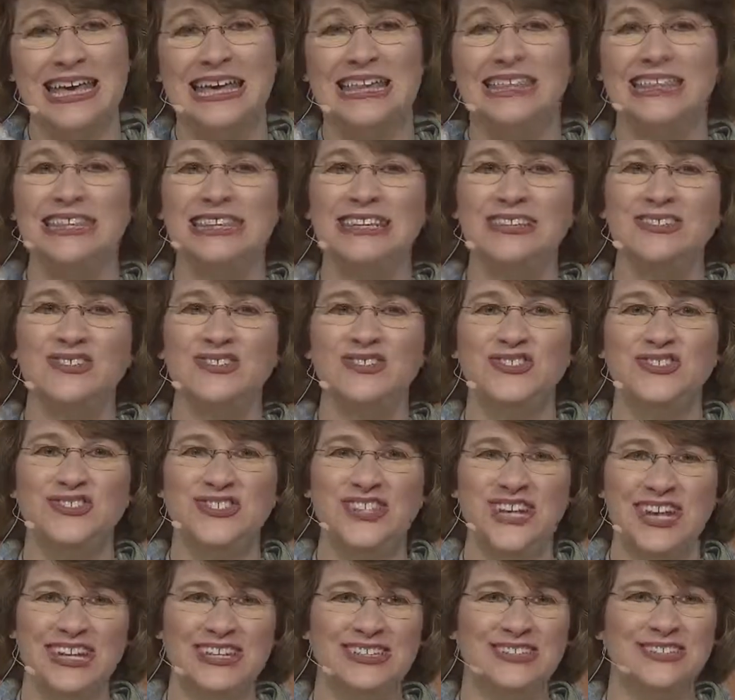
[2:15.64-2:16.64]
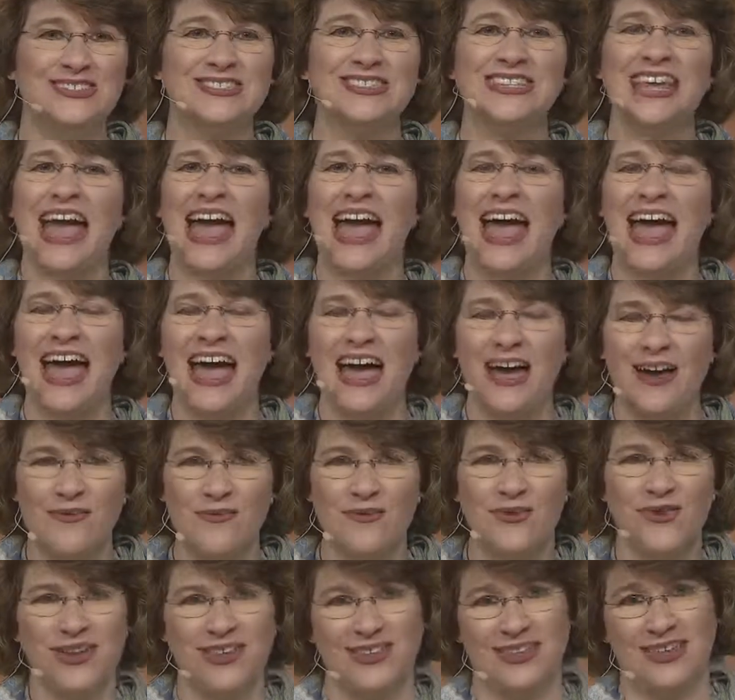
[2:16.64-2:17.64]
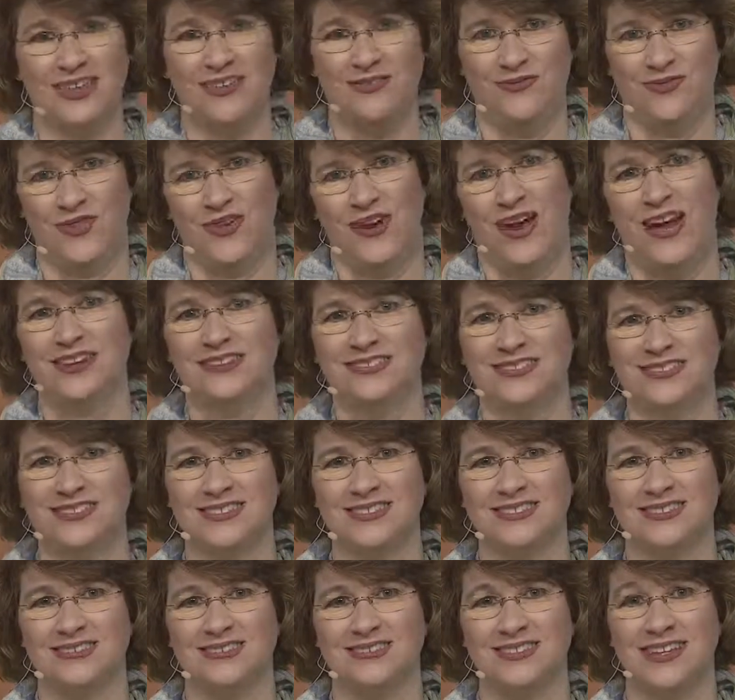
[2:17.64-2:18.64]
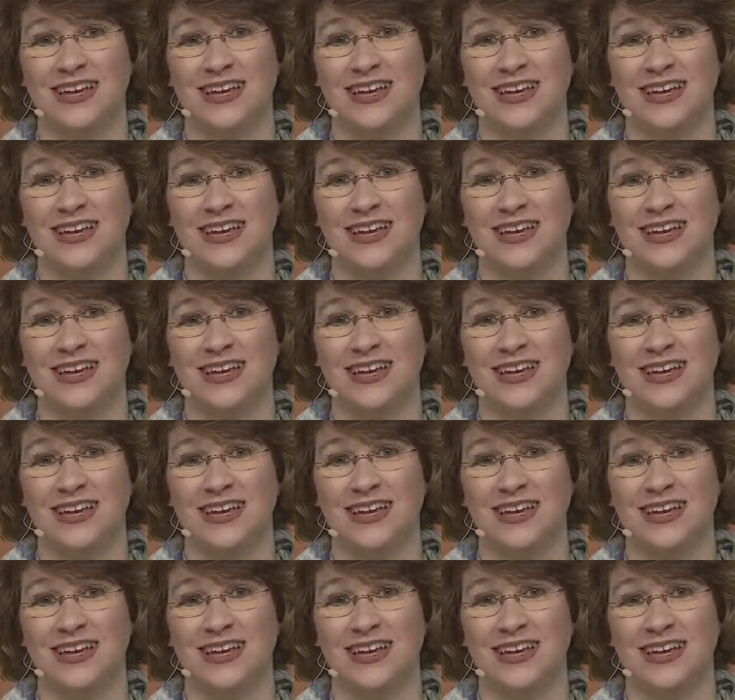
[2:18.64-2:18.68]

This changes everything for us.